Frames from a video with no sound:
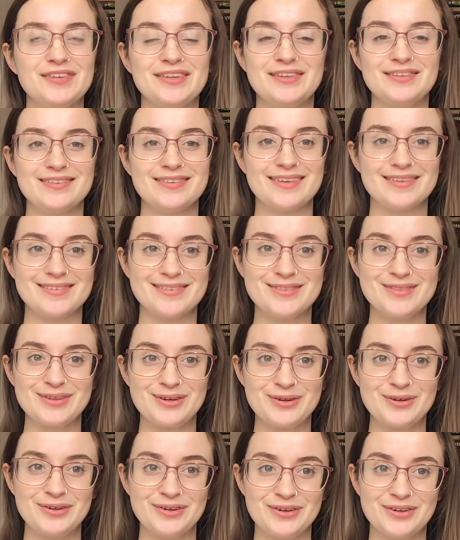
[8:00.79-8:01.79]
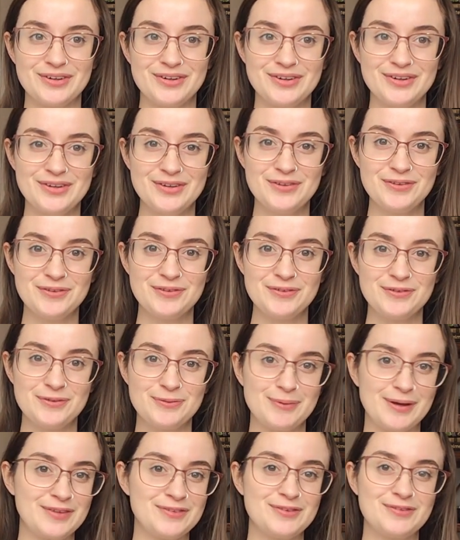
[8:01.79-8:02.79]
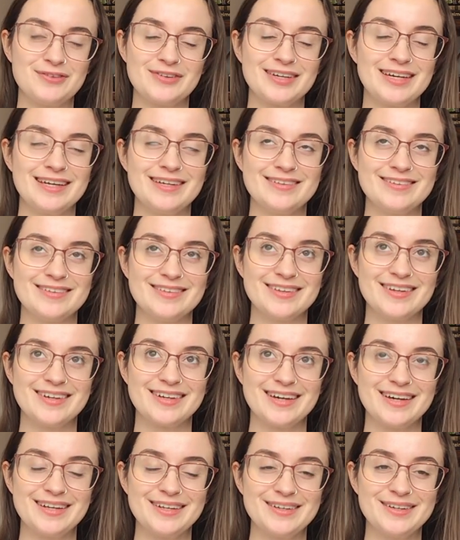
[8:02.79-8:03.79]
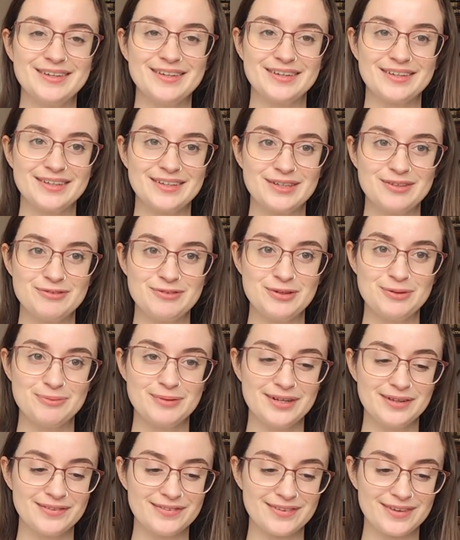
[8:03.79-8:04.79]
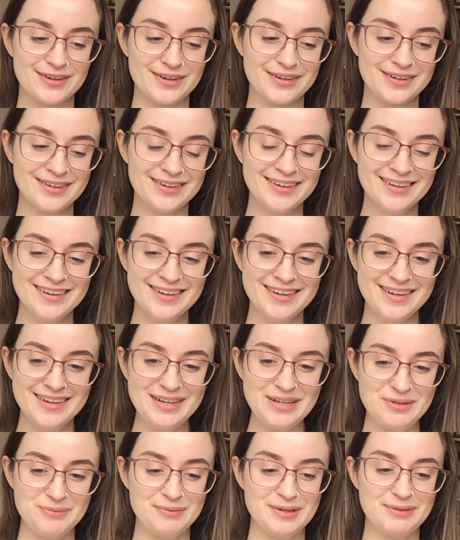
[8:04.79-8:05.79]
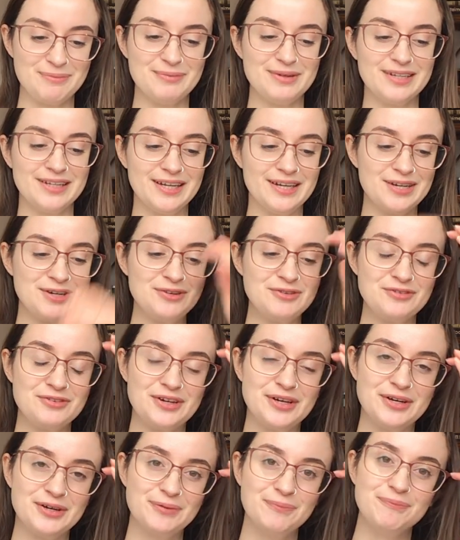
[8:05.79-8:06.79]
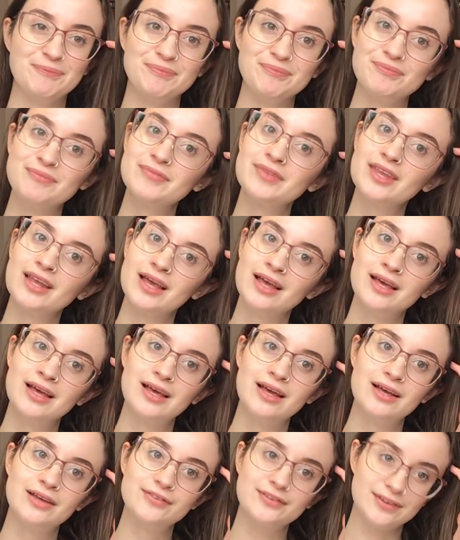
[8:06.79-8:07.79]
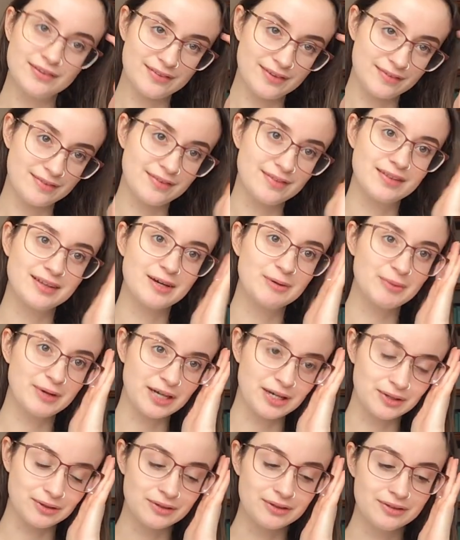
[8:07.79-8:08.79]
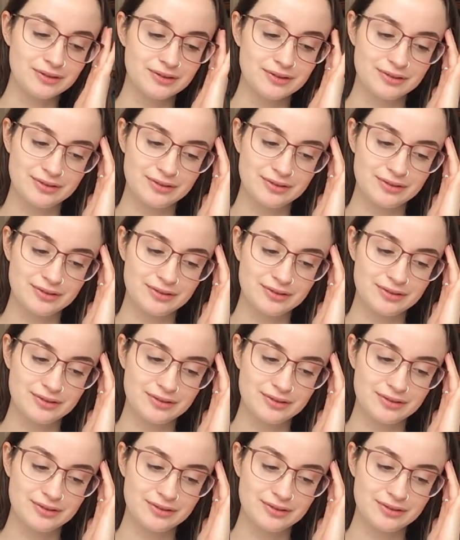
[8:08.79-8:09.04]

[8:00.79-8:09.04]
that it says in the core specification. Like I had a look at it a few minutes ago and it made me laugh. So it said something about